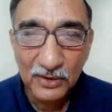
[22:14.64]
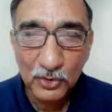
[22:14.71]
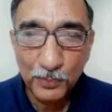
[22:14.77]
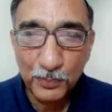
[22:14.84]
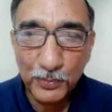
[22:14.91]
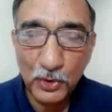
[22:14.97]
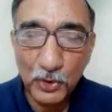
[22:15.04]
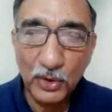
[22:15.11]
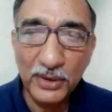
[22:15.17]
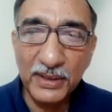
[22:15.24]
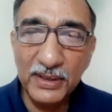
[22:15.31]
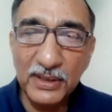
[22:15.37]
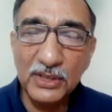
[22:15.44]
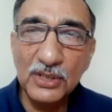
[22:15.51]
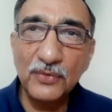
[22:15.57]
So, pure
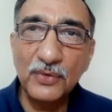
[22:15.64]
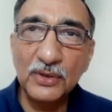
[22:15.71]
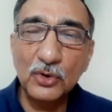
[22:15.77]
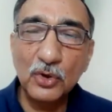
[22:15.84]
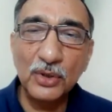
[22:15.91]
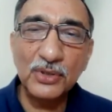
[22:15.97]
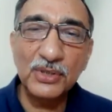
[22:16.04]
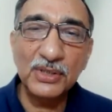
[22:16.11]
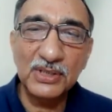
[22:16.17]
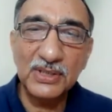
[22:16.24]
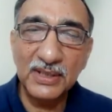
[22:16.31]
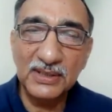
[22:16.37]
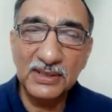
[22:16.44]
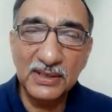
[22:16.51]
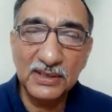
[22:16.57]
energy with
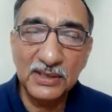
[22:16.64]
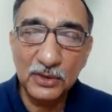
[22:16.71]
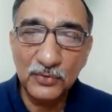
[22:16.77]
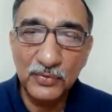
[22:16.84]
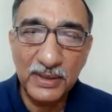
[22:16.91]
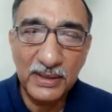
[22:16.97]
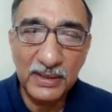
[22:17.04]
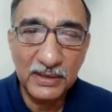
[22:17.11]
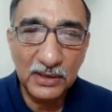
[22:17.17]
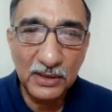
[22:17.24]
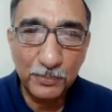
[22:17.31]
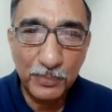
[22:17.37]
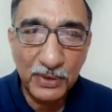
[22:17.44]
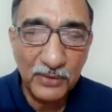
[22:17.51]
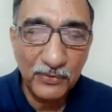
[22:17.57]
consciousness, this is where
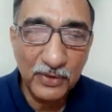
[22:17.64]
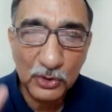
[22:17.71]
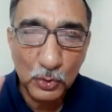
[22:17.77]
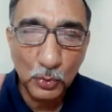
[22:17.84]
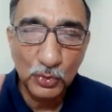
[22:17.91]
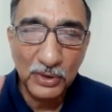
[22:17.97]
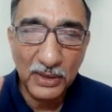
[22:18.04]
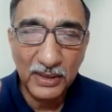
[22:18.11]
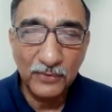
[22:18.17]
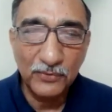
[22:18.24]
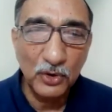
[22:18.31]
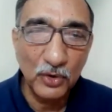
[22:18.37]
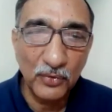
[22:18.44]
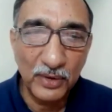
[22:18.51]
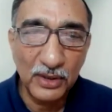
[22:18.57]
the previous sutra, if
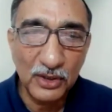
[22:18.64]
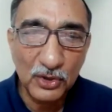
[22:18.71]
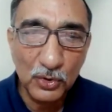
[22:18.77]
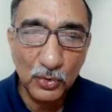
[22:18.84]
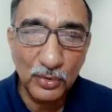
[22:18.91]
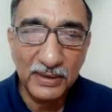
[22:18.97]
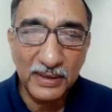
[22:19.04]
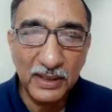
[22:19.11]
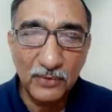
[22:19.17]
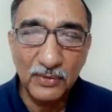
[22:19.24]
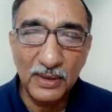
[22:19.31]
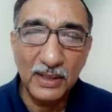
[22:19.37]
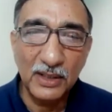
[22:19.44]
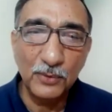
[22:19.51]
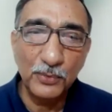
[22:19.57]
you have understood, that
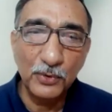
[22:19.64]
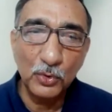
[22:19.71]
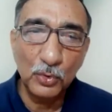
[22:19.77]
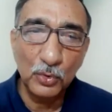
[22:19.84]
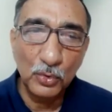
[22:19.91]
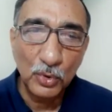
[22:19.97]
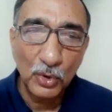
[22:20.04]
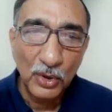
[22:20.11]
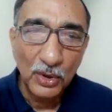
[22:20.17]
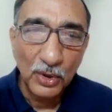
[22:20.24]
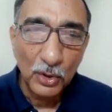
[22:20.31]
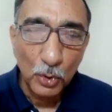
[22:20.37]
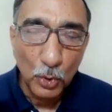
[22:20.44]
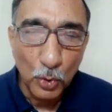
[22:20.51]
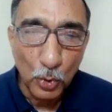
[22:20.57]
will help you.
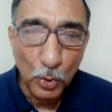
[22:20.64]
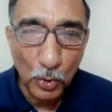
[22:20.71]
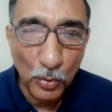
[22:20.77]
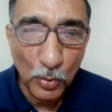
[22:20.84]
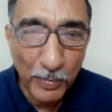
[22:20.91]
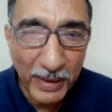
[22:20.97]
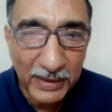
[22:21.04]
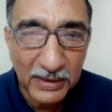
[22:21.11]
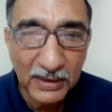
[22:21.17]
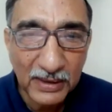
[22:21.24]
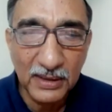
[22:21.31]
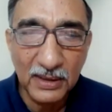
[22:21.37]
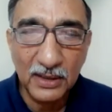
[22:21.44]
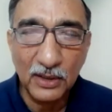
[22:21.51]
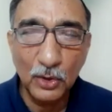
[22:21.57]
No
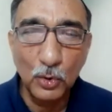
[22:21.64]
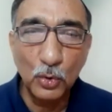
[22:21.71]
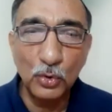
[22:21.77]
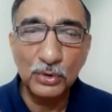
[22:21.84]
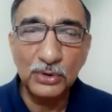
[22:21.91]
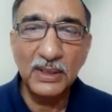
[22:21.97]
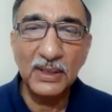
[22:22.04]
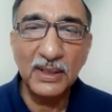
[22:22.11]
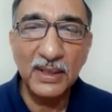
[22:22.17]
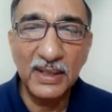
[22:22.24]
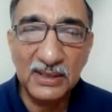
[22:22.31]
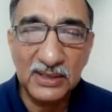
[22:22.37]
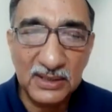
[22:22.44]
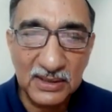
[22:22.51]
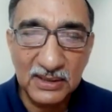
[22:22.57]
matter, no
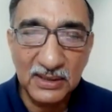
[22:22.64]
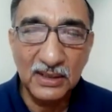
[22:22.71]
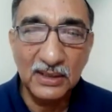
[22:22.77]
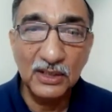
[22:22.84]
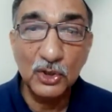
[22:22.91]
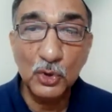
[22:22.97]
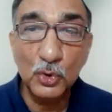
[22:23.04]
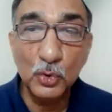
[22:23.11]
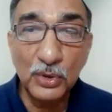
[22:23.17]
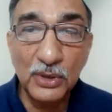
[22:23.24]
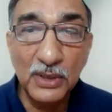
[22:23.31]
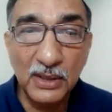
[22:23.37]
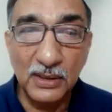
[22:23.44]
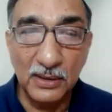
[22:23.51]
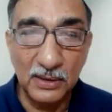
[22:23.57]
thingness, it is
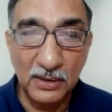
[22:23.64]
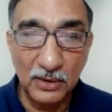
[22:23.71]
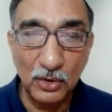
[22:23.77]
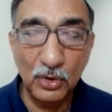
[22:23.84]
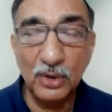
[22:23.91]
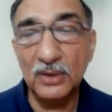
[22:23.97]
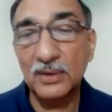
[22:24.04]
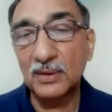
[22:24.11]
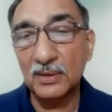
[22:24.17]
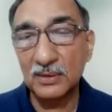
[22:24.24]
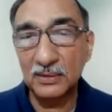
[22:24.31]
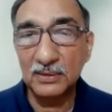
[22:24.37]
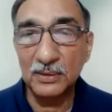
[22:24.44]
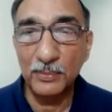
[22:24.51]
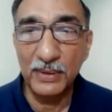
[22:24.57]
shunya, or
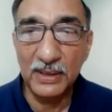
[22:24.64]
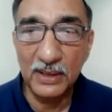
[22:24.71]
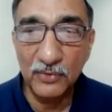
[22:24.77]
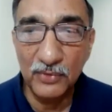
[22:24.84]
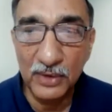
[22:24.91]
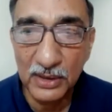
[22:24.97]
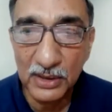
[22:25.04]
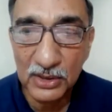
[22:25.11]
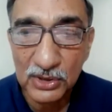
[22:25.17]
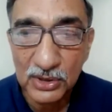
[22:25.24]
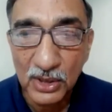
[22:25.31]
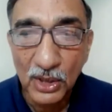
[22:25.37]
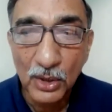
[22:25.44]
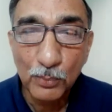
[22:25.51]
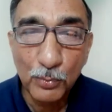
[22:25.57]
the better word is
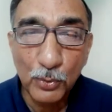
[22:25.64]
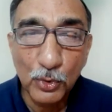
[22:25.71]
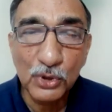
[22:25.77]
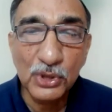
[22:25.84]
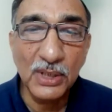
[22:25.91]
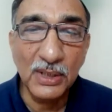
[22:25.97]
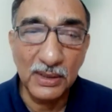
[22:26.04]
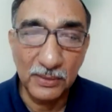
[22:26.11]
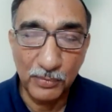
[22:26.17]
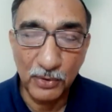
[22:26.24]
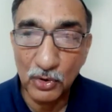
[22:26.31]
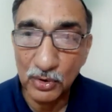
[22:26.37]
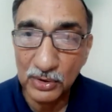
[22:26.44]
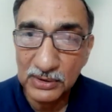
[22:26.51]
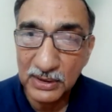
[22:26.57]
purusha,
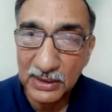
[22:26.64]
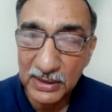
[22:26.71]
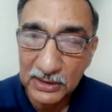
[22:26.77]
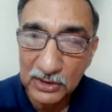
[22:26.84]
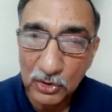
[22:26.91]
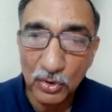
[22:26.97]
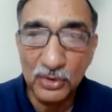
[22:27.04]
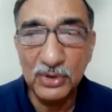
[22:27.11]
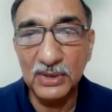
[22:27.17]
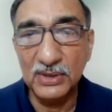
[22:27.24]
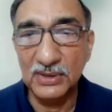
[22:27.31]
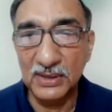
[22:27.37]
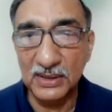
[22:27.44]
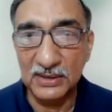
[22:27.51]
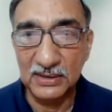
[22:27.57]
because it has
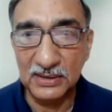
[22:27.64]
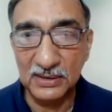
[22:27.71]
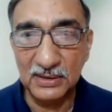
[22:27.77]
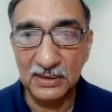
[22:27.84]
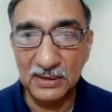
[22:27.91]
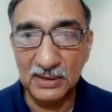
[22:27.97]
consciousness.